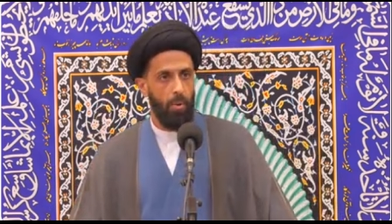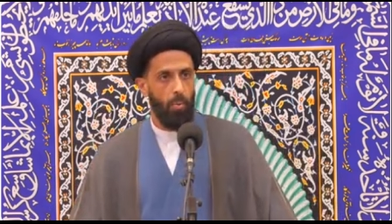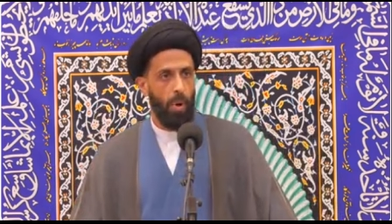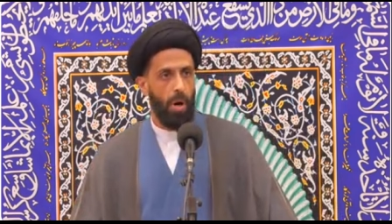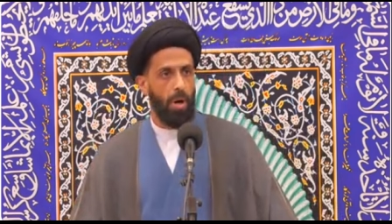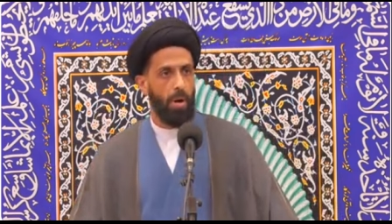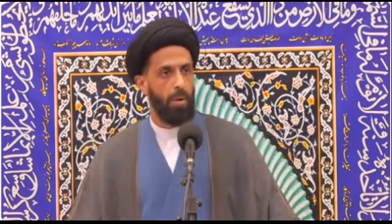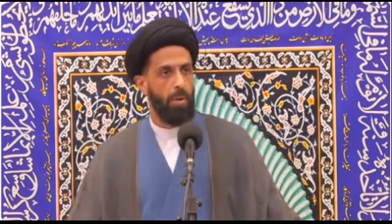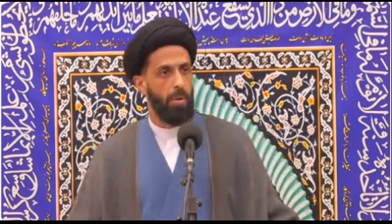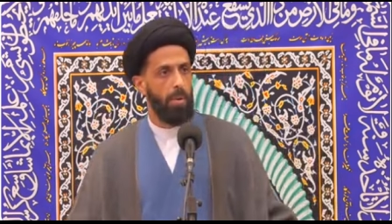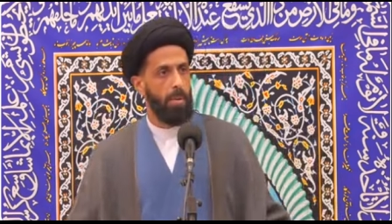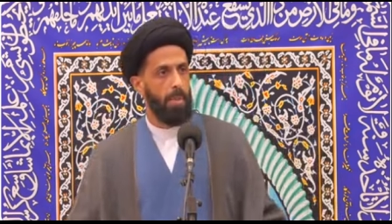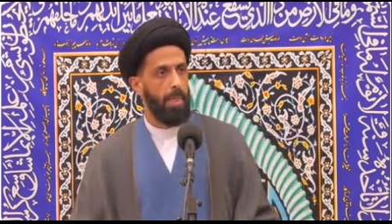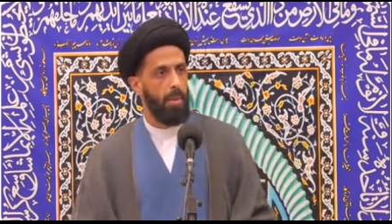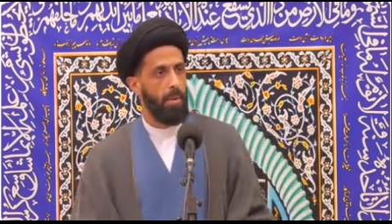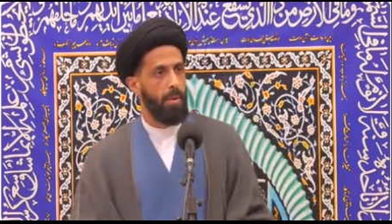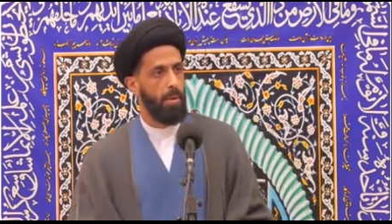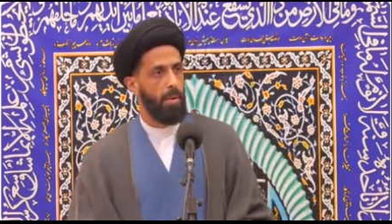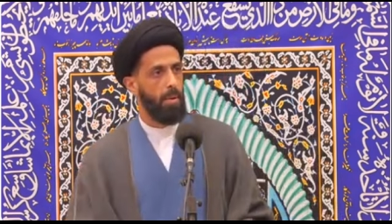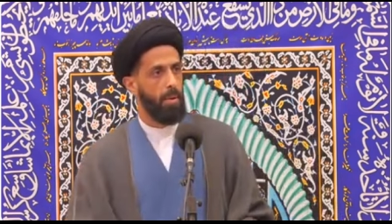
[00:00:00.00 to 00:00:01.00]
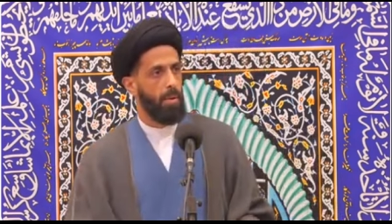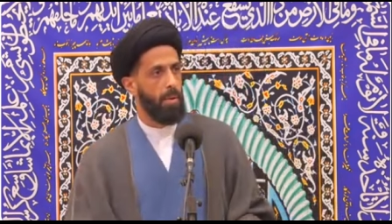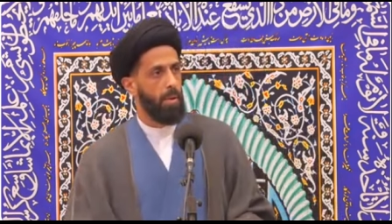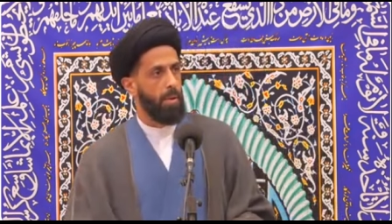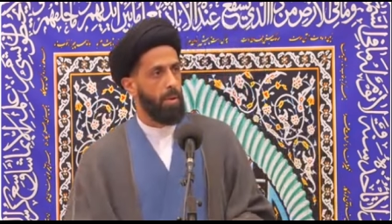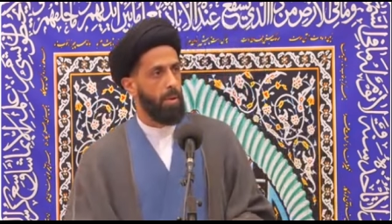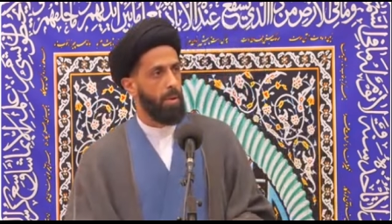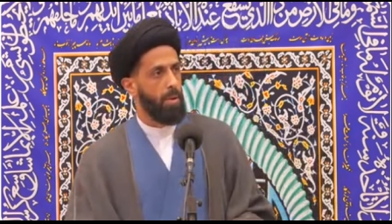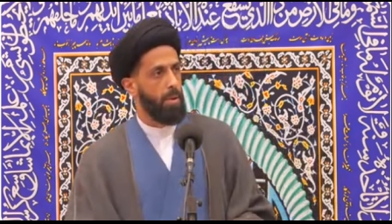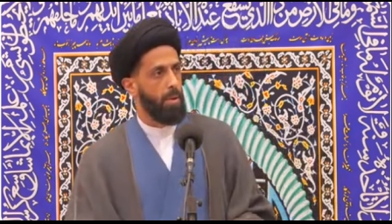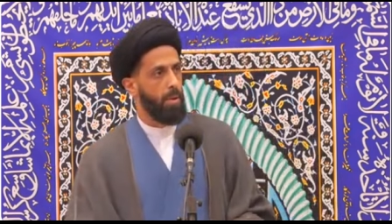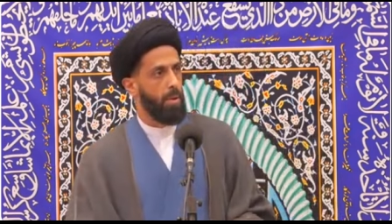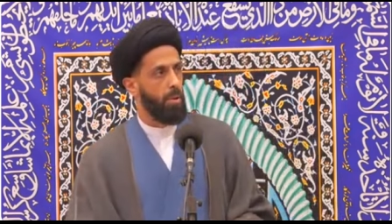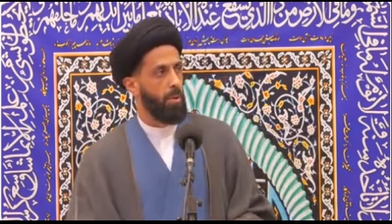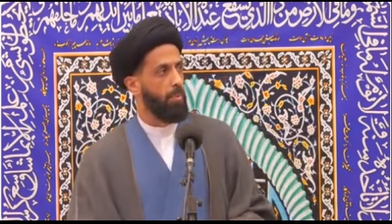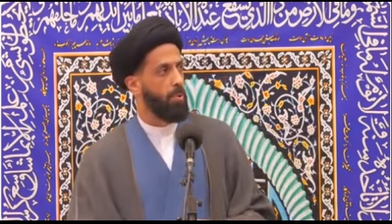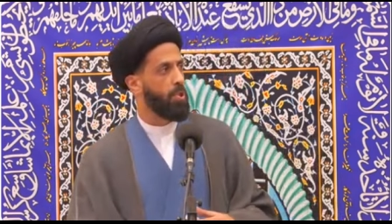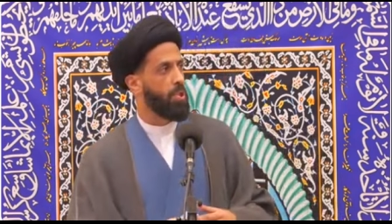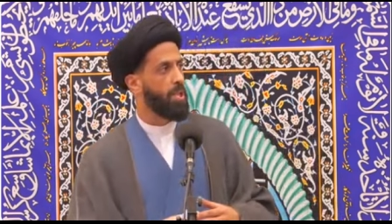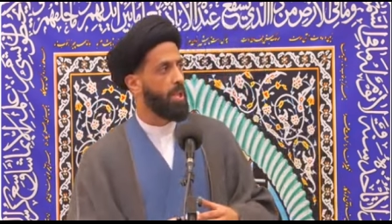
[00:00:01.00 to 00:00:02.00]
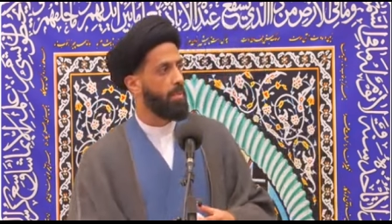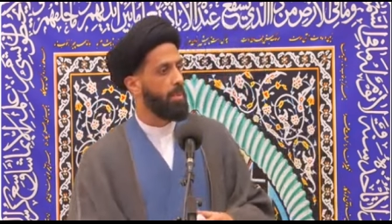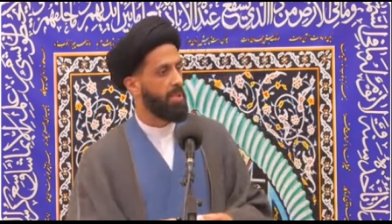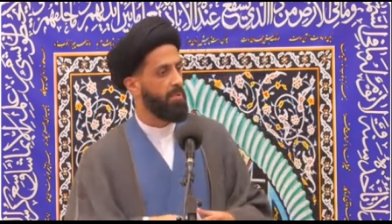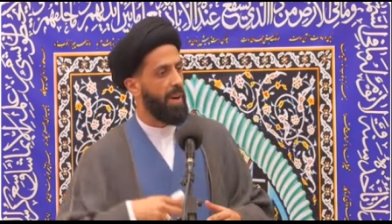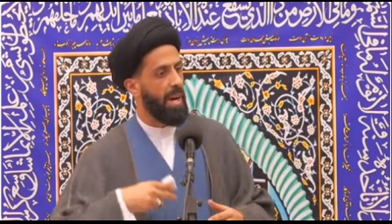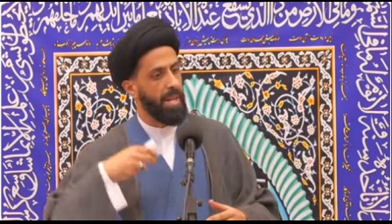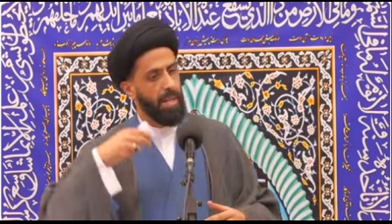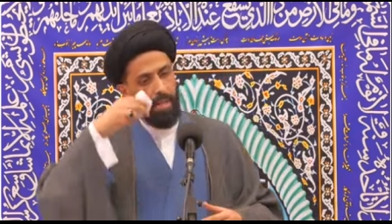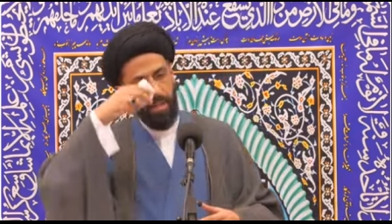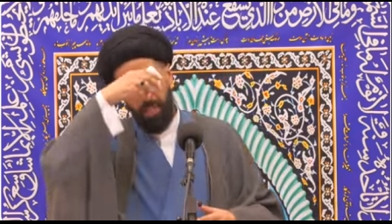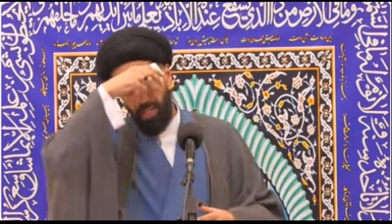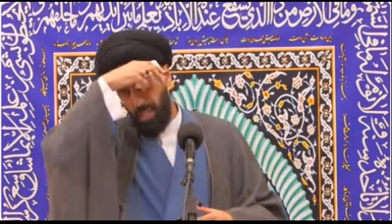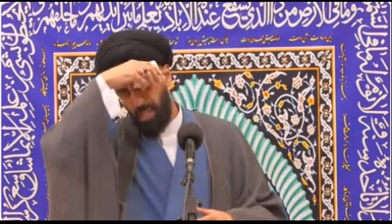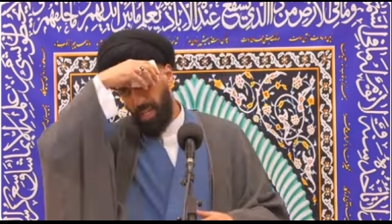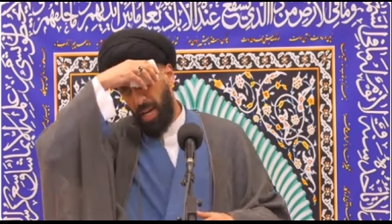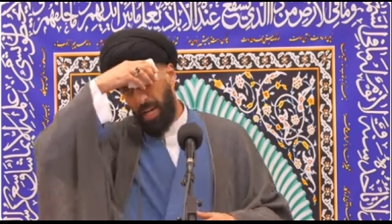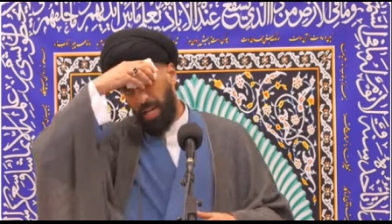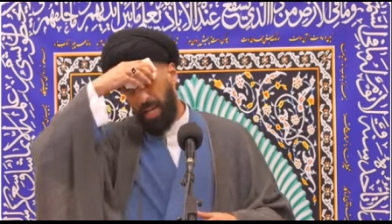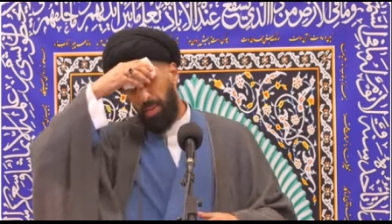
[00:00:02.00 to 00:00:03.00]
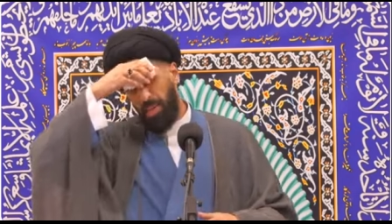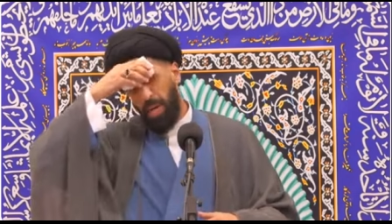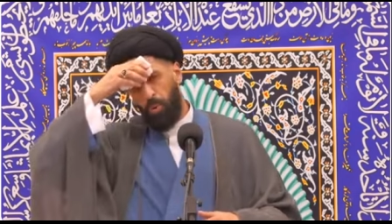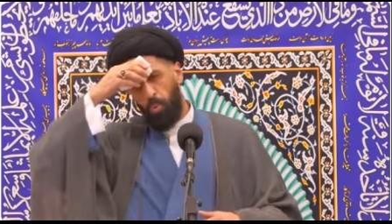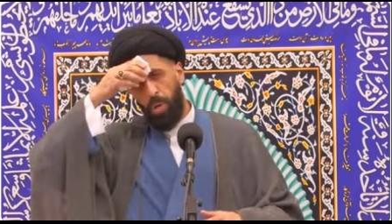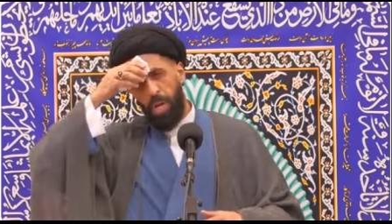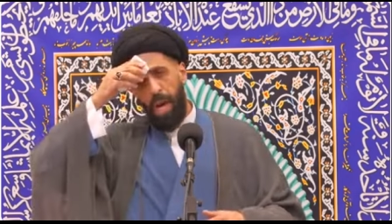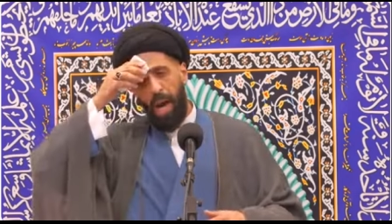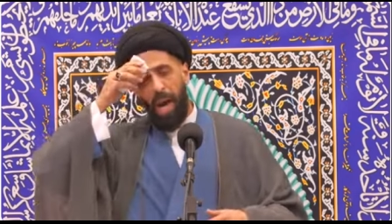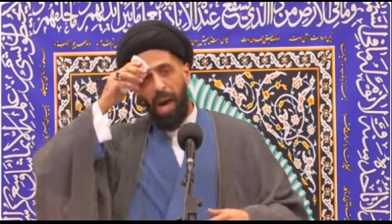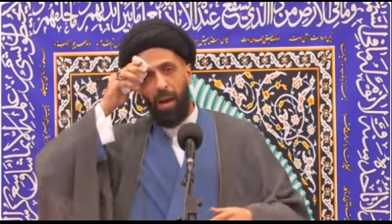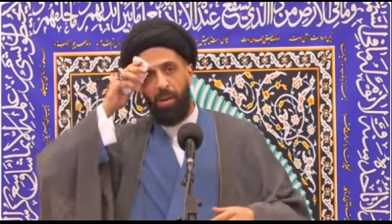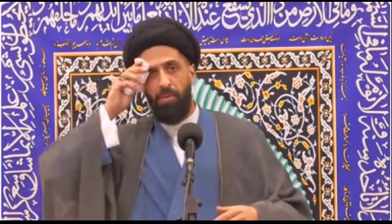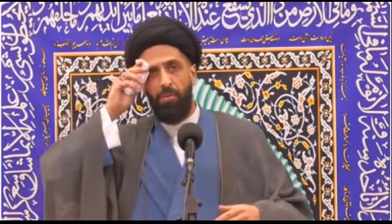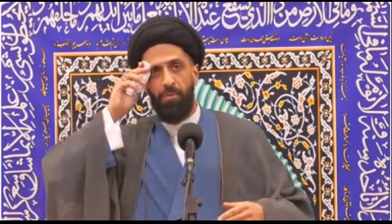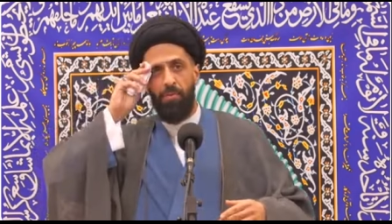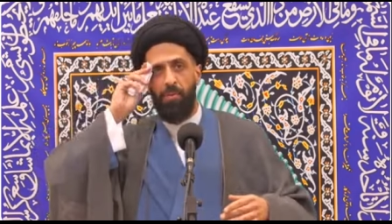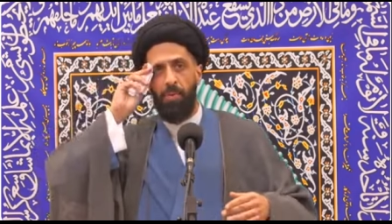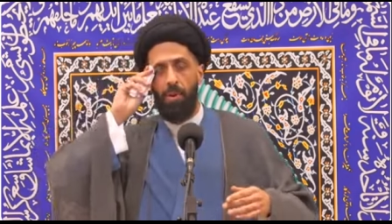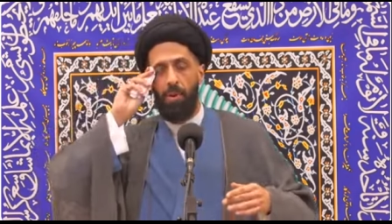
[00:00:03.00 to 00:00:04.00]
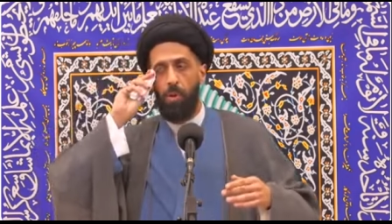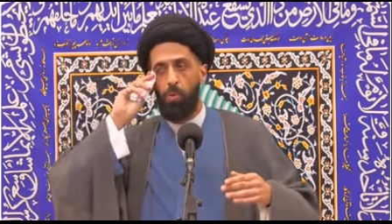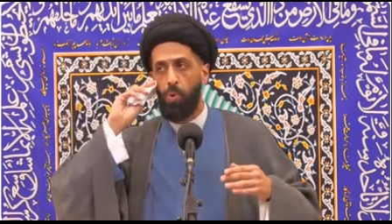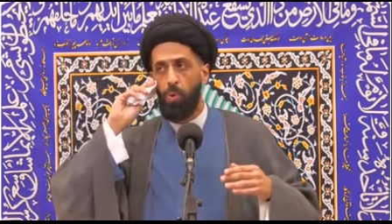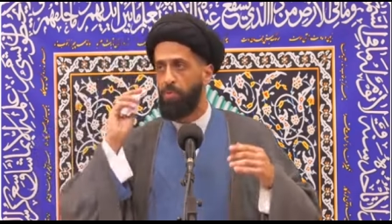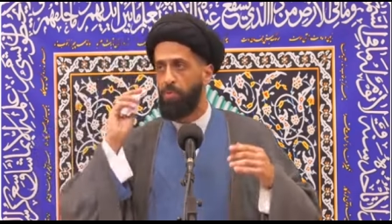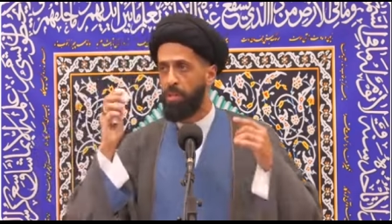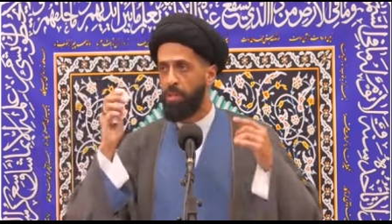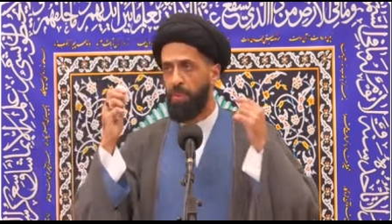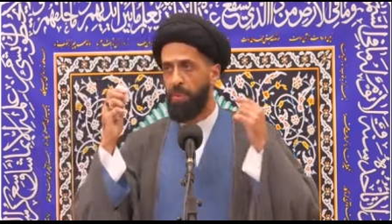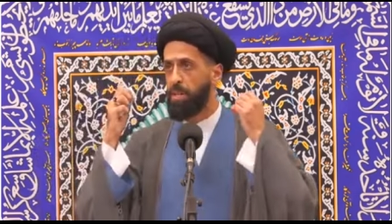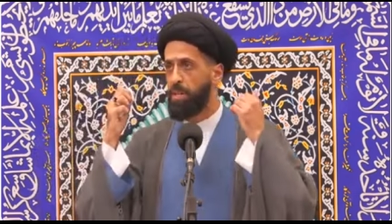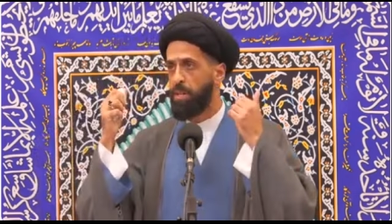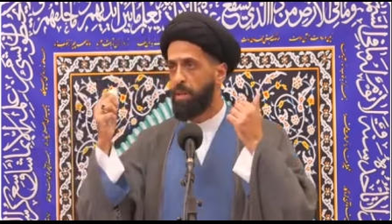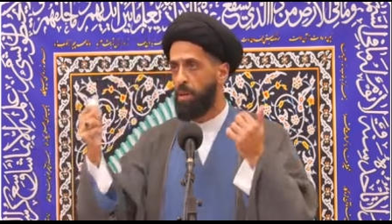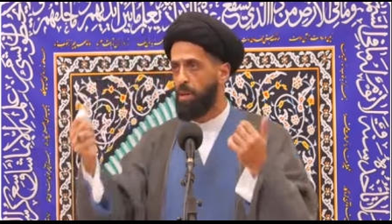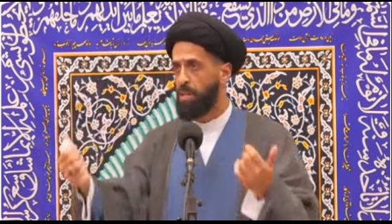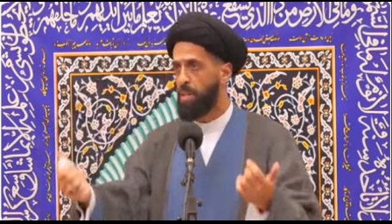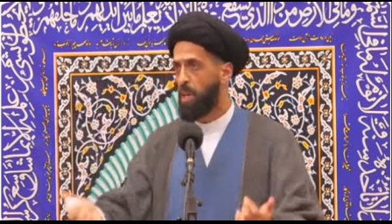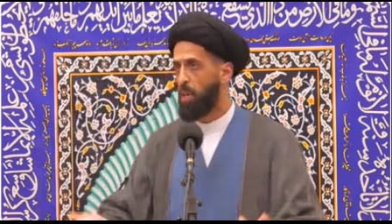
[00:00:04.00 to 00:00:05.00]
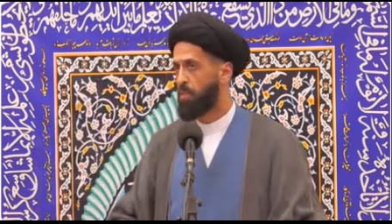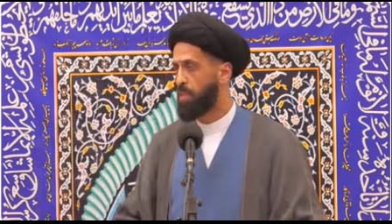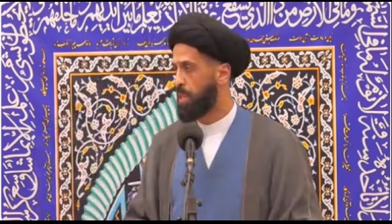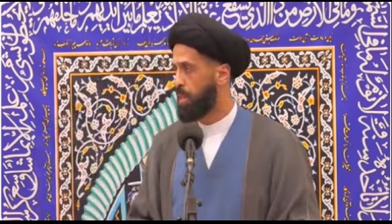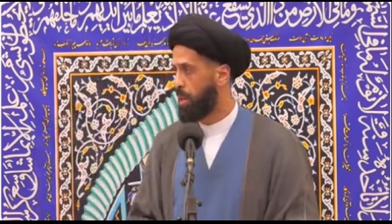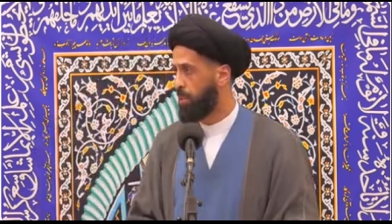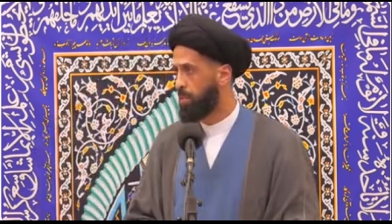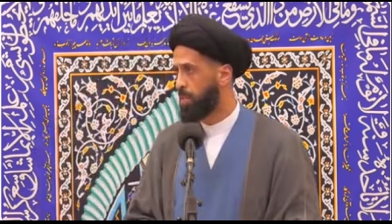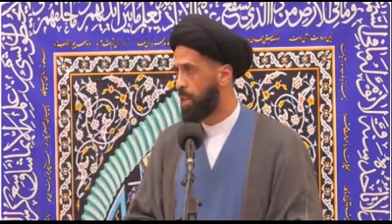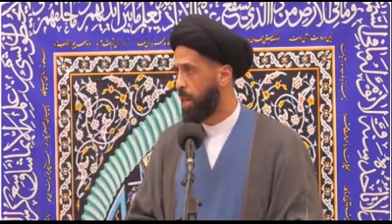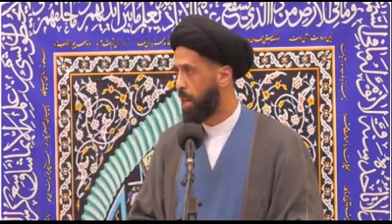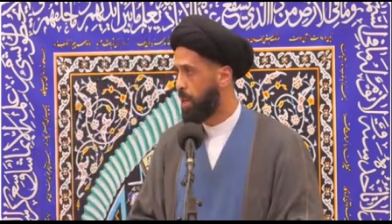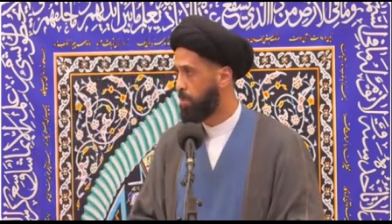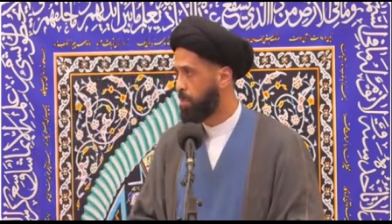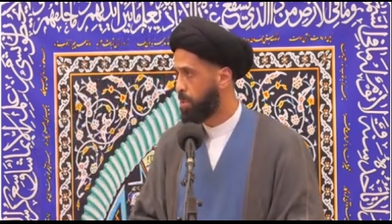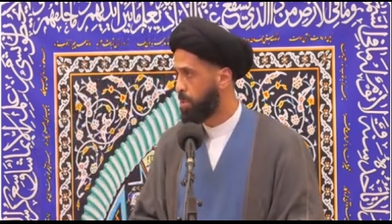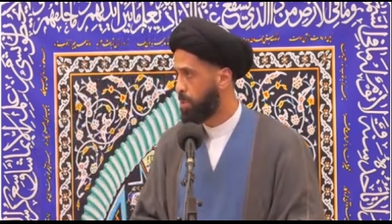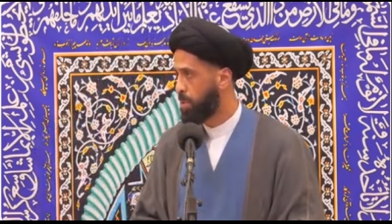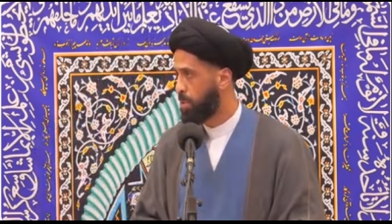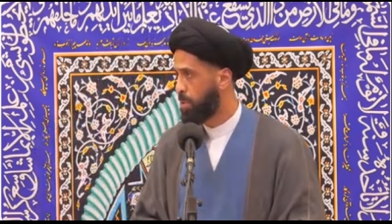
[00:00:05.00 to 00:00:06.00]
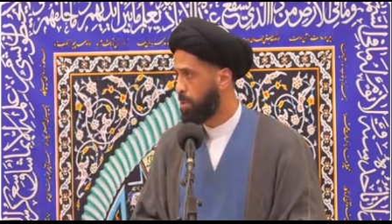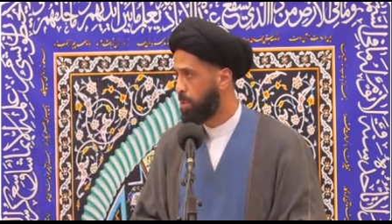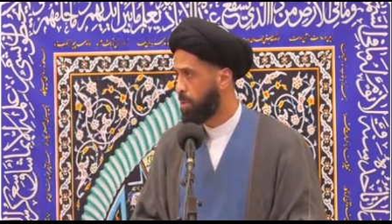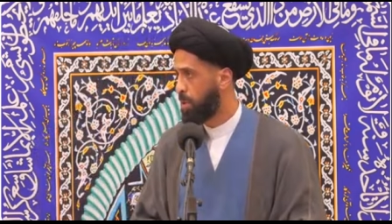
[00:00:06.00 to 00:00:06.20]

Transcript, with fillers: where the Muslims finally decided that we have, we've defended ourselves enough times,